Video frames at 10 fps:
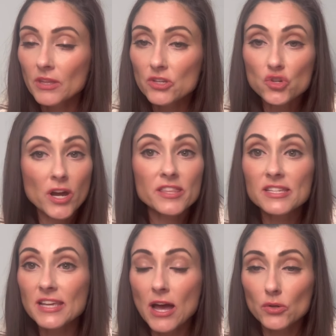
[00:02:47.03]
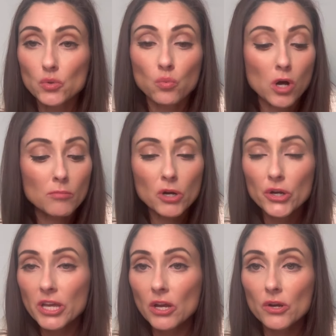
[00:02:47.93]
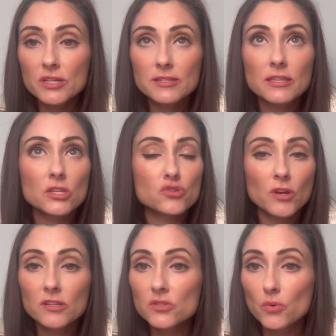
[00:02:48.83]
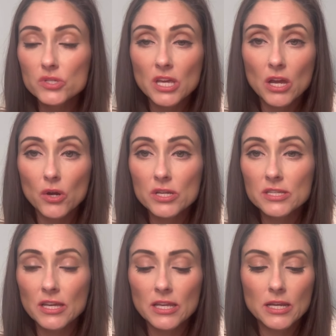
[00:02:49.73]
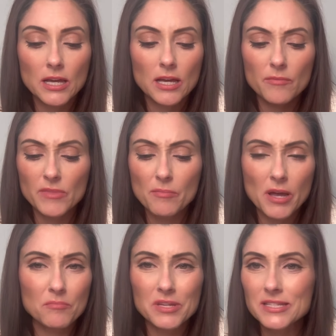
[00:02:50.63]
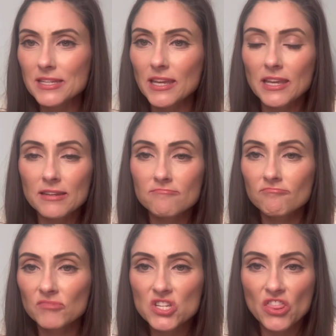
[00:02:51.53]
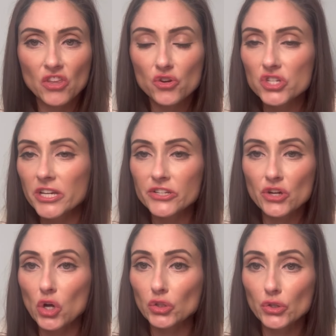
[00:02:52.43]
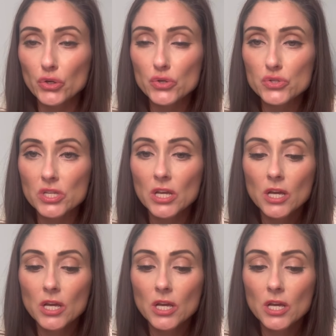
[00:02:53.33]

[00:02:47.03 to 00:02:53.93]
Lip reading: try these out. Walmart carries it, the drugstores carries it. They might be $10 to $13.